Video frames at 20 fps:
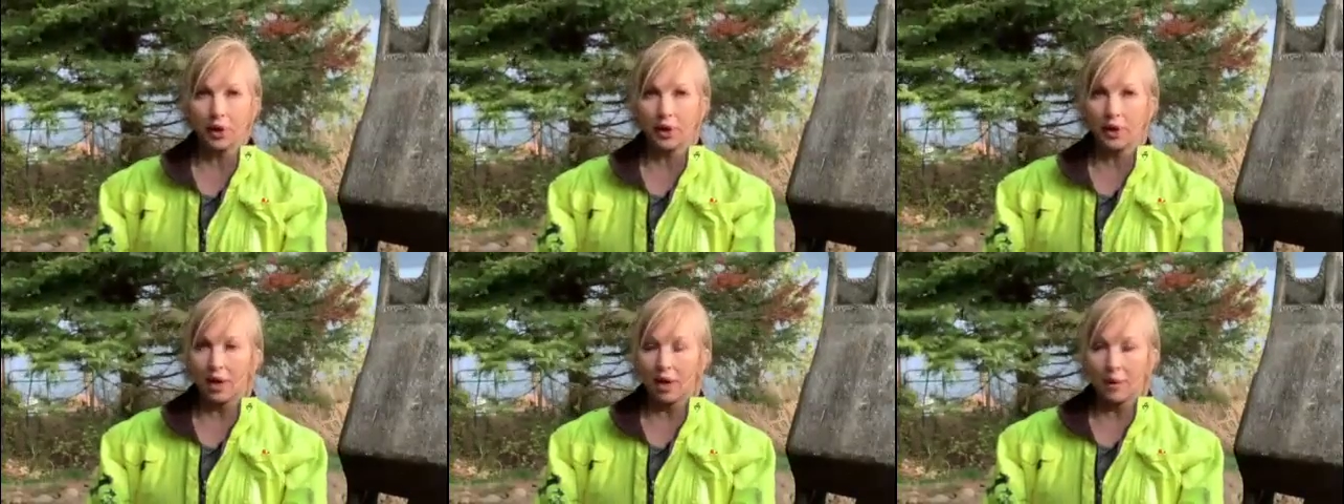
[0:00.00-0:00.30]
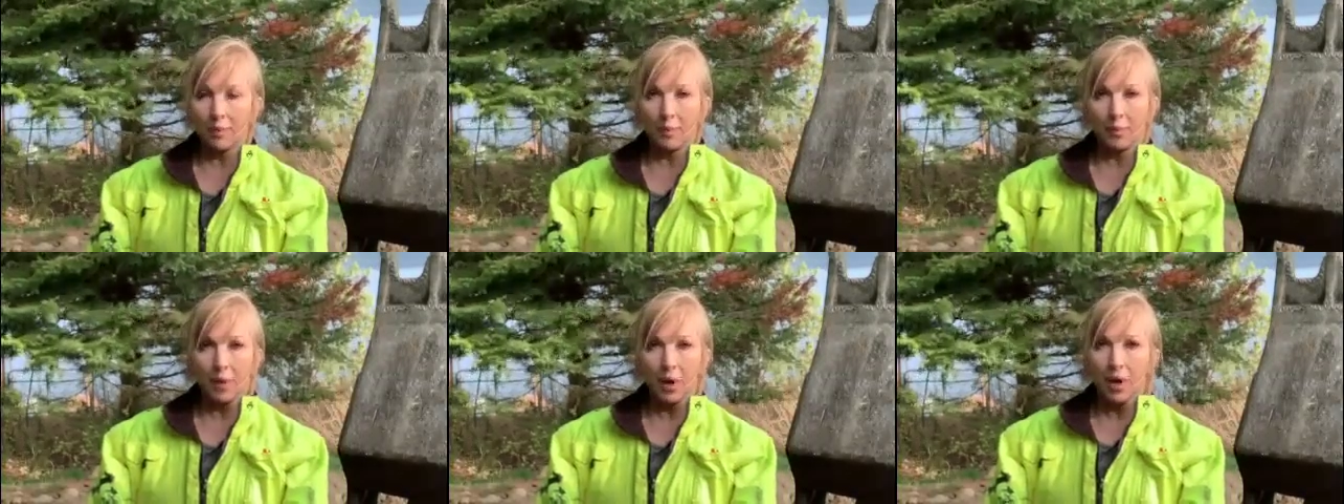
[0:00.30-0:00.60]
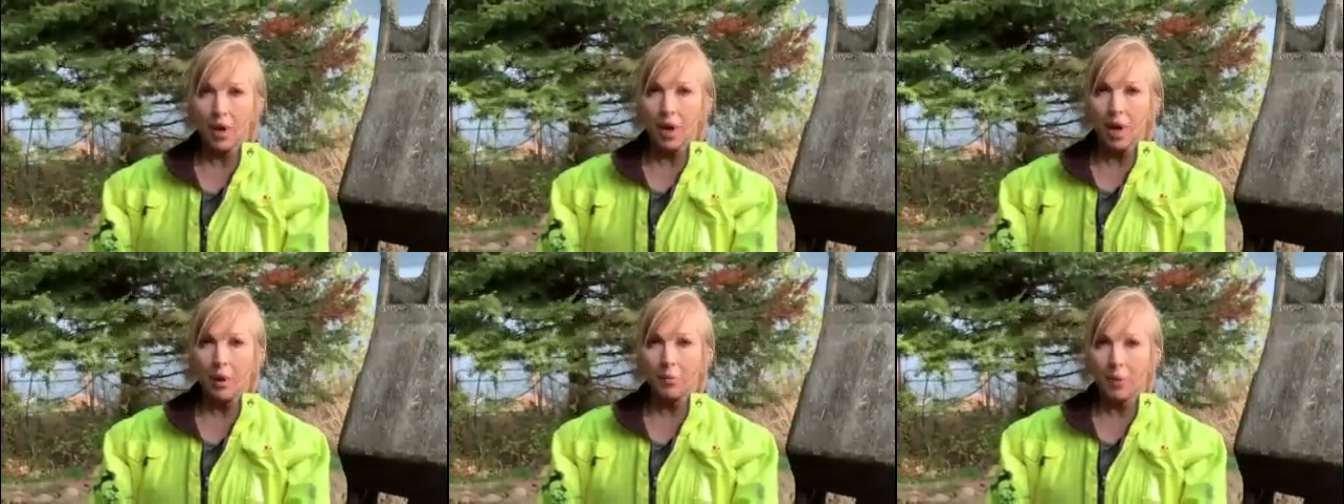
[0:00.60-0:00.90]
and I'm
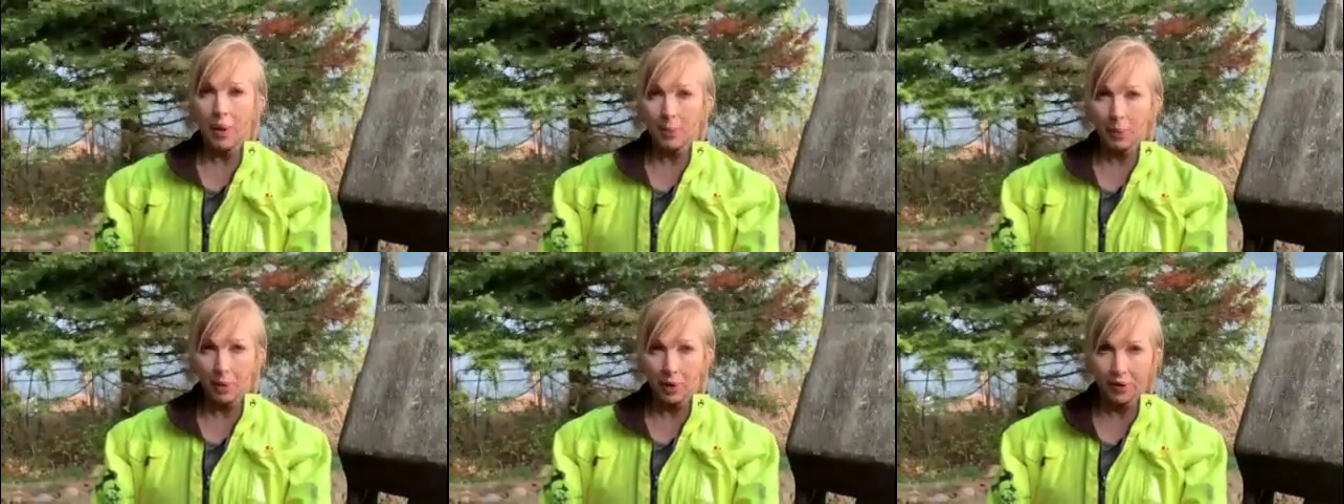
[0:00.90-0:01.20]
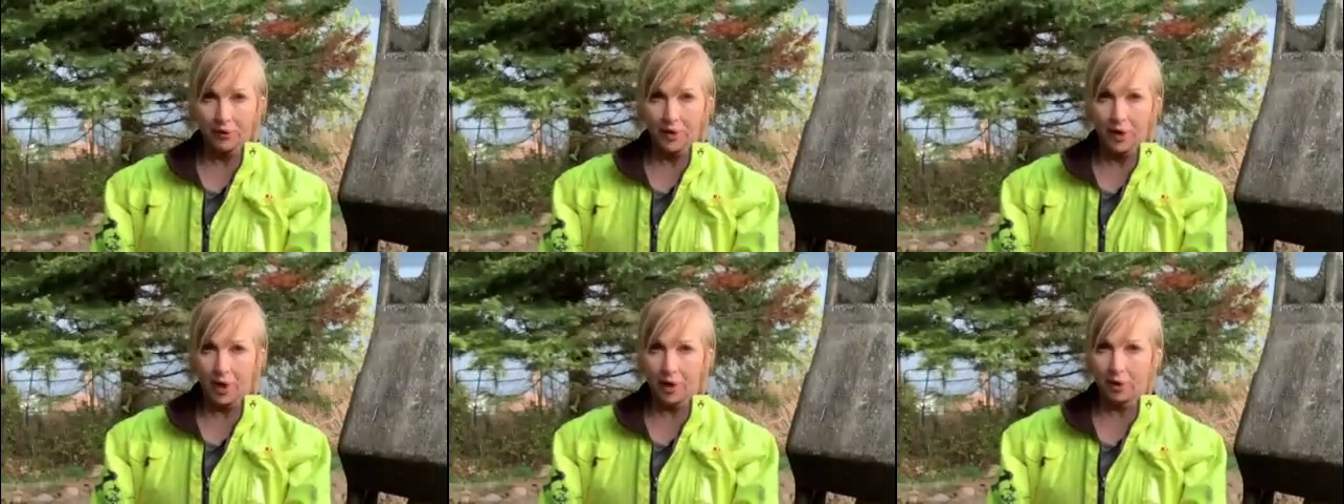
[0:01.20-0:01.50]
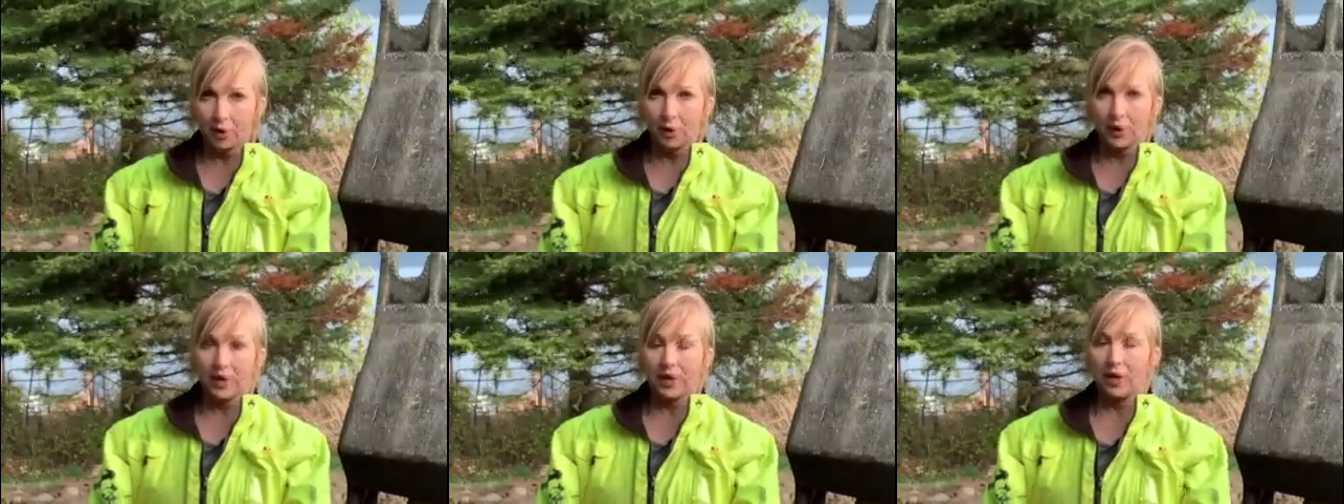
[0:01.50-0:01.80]
a member of not
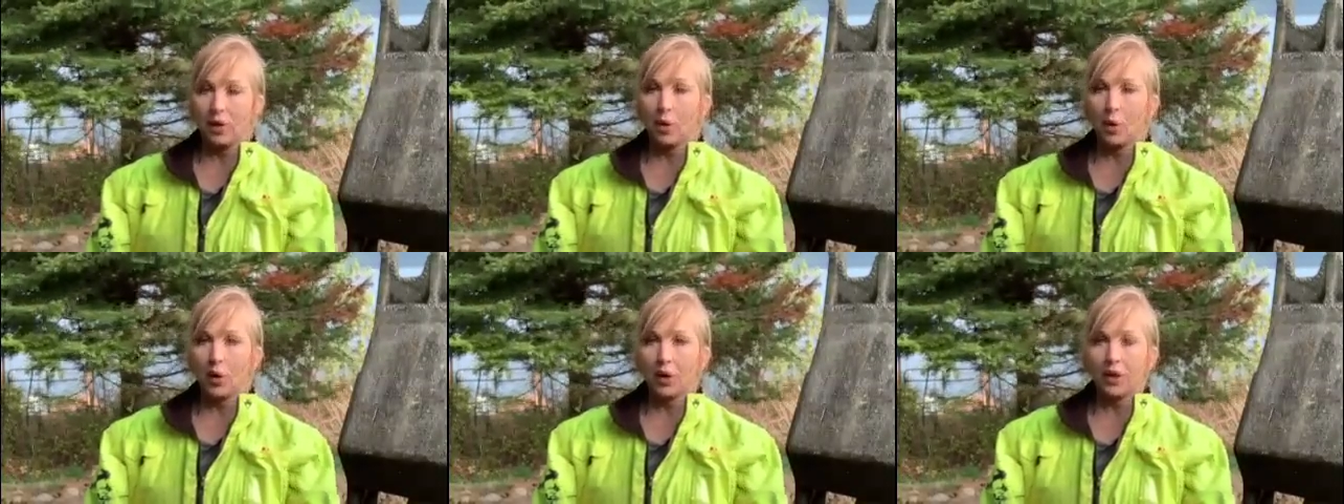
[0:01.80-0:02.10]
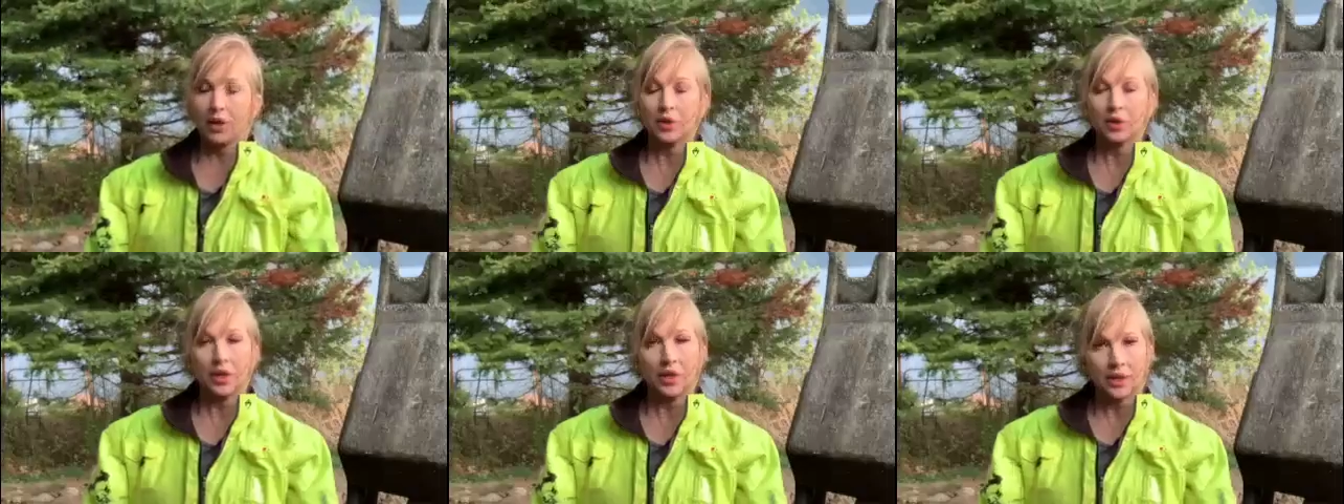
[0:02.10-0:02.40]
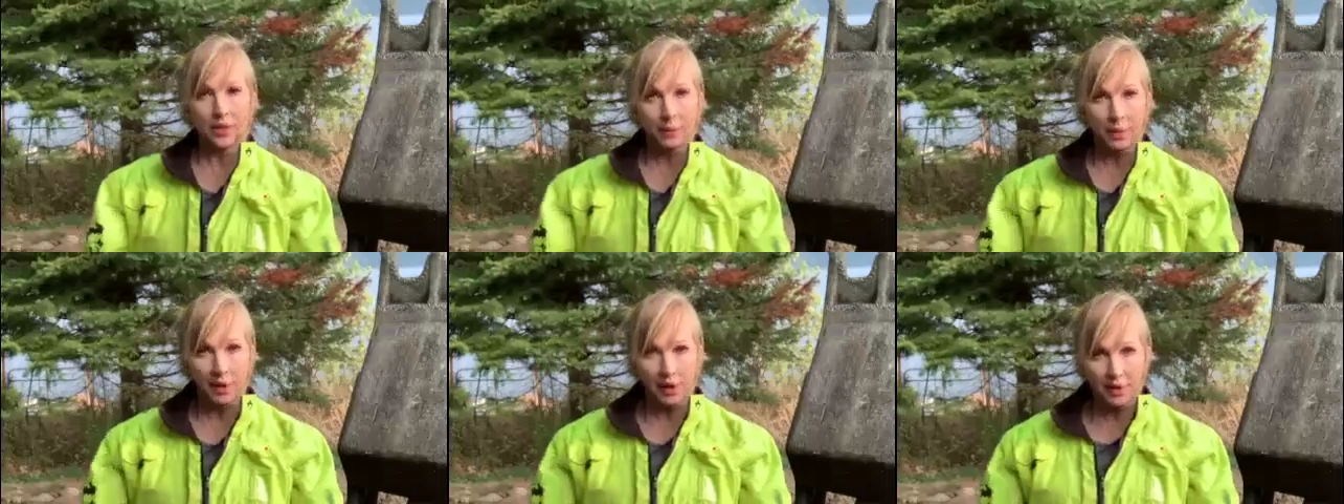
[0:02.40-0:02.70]
only the Oregon
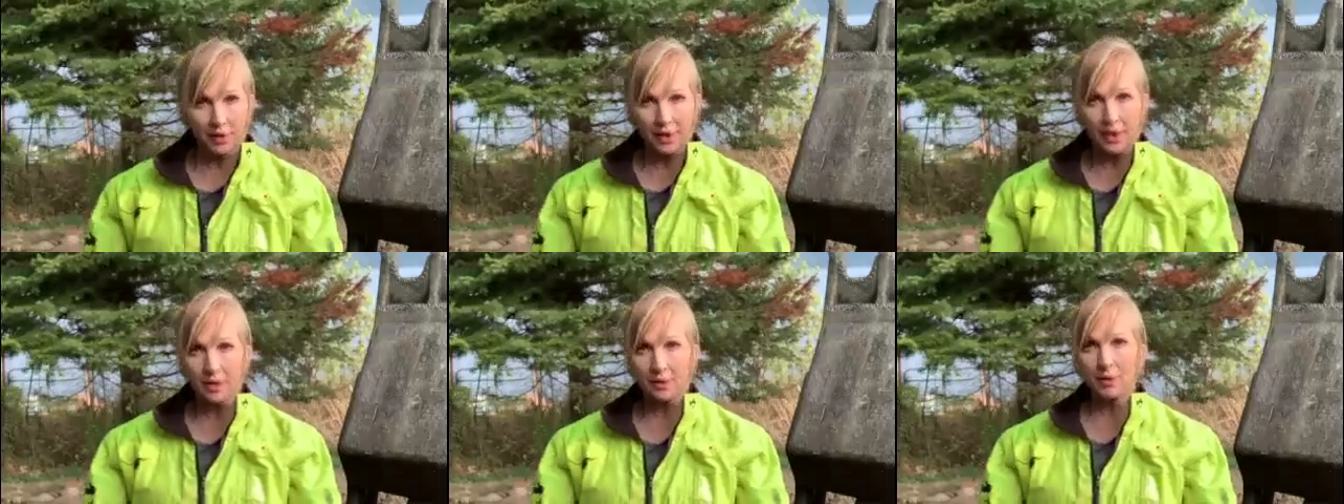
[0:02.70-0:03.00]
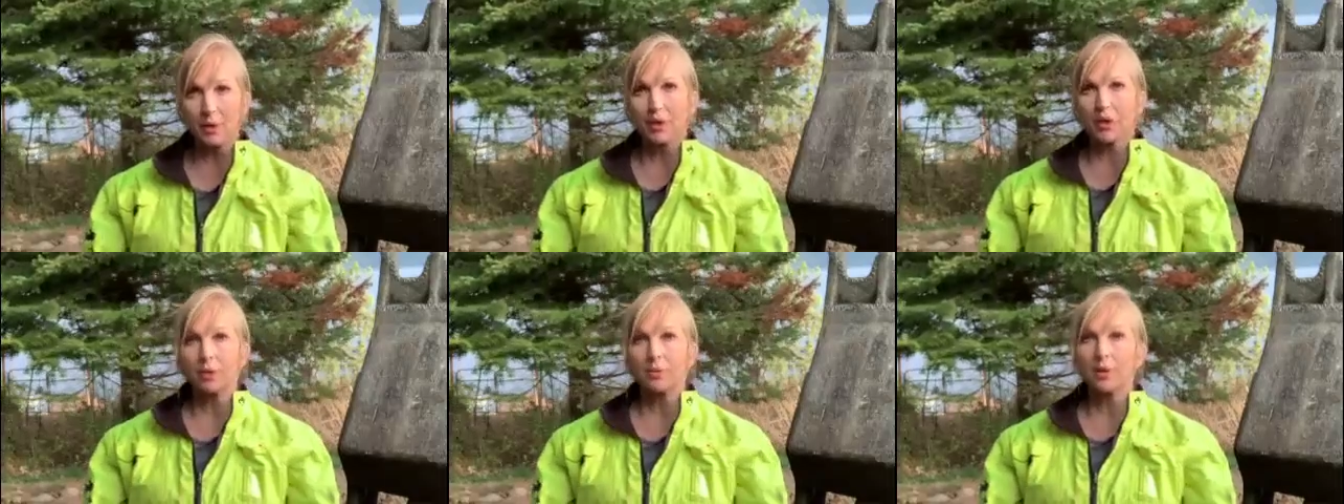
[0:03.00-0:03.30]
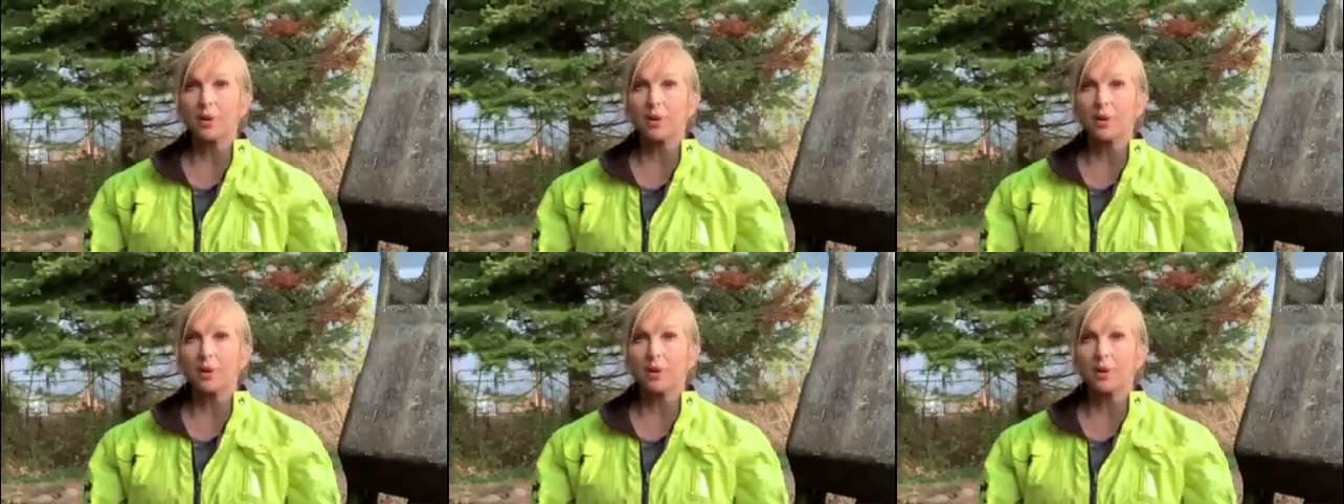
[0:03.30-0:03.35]
Transparency Commission,